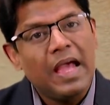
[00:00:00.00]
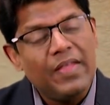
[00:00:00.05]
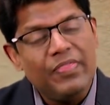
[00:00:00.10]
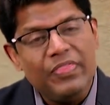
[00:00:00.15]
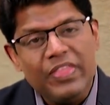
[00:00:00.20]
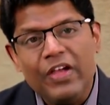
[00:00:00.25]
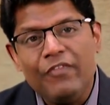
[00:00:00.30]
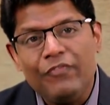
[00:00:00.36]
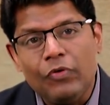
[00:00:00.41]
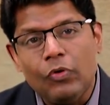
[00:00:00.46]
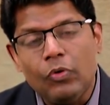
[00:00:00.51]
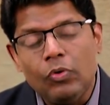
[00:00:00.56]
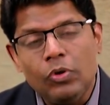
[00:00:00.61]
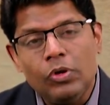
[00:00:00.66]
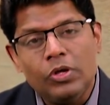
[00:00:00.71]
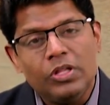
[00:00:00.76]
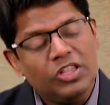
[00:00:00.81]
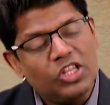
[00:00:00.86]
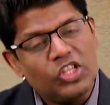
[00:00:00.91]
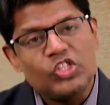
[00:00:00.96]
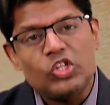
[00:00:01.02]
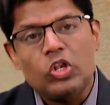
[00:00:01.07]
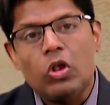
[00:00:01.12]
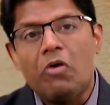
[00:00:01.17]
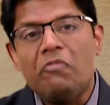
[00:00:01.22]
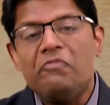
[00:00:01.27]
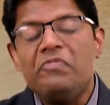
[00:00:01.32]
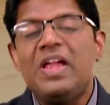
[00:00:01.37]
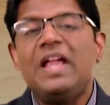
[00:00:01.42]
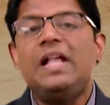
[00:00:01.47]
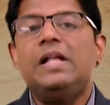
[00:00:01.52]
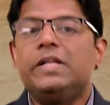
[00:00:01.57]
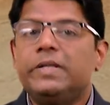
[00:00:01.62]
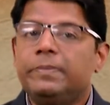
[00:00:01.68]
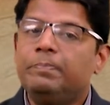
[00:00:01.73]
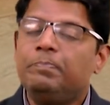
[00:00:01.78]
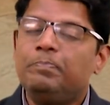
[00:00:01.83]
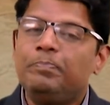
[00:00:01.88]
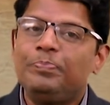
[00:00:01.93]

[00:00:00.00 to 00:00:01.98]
And therefore, this law failed.